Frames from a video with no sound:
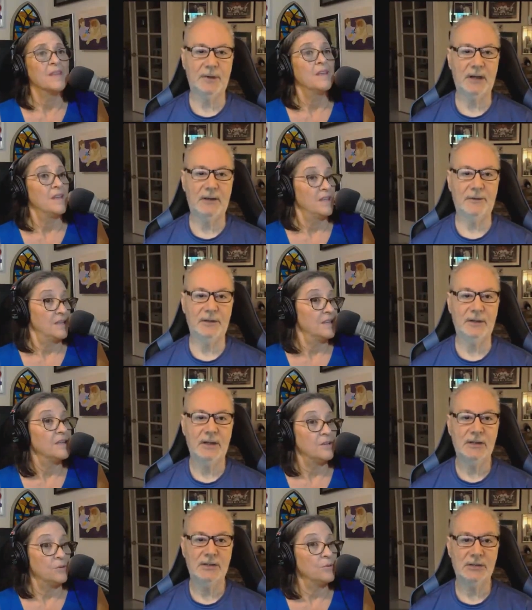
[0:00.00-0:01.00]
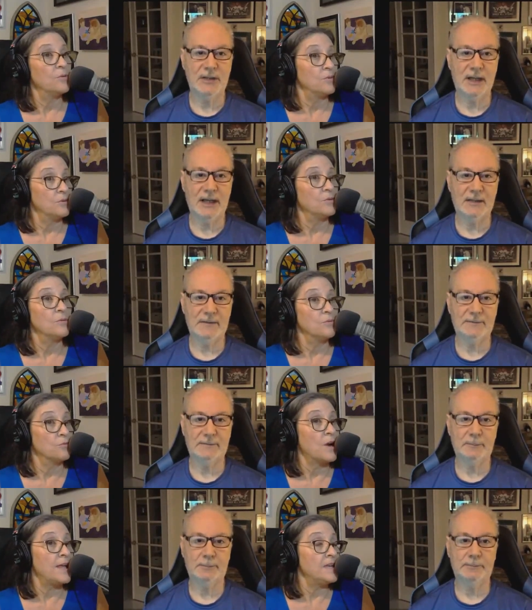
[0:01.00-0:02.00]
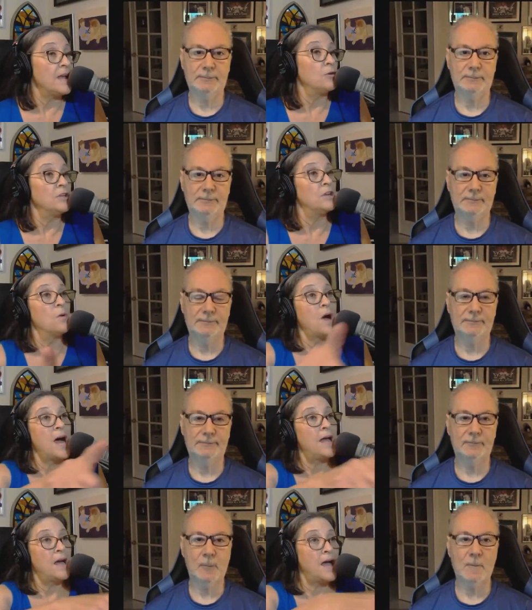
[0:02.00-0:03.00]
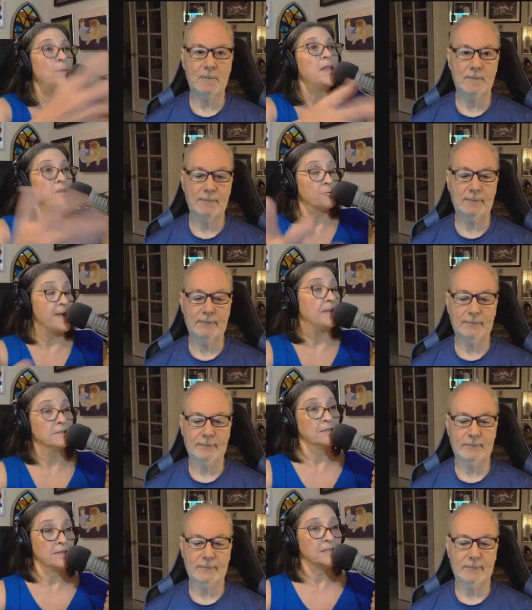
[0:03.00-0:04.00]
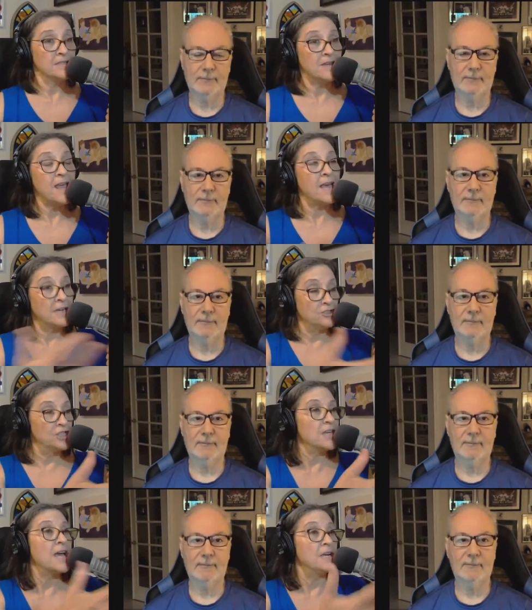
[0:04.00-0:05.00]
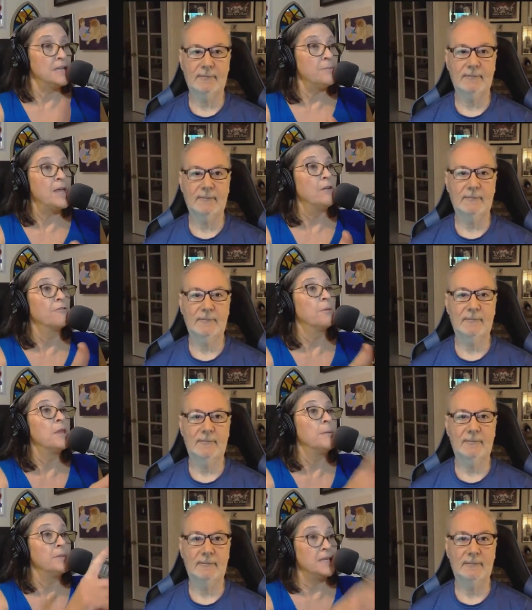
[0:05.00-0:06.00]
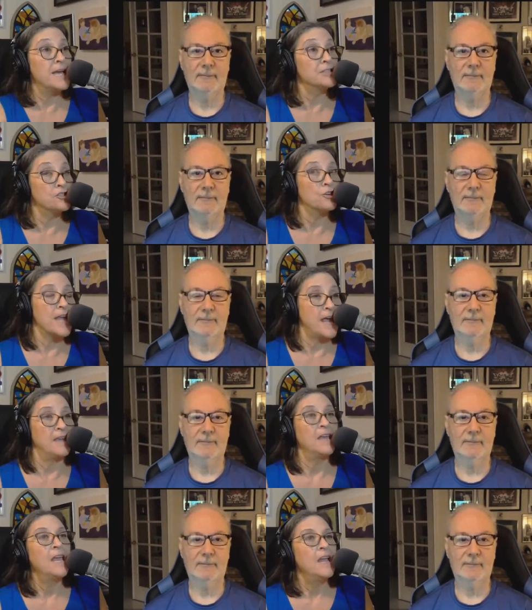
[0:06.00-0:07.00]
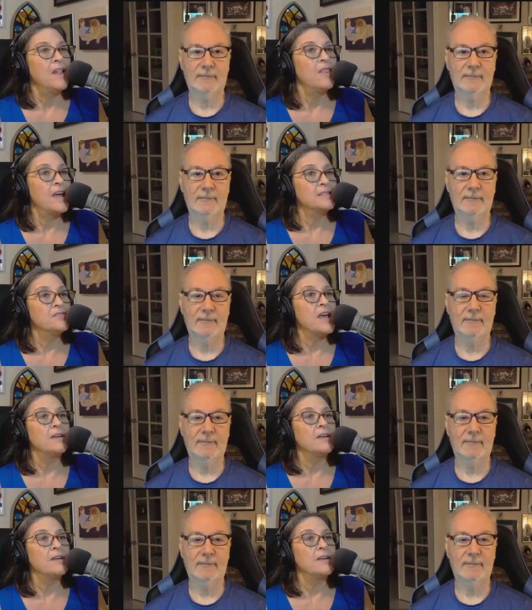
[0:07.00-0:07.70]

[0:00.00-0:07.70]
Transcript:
Speaker 1: insurance policy should have.
Speaker 2: Right. Now, I'm on their mailing list, and I just got an email from them yesterday that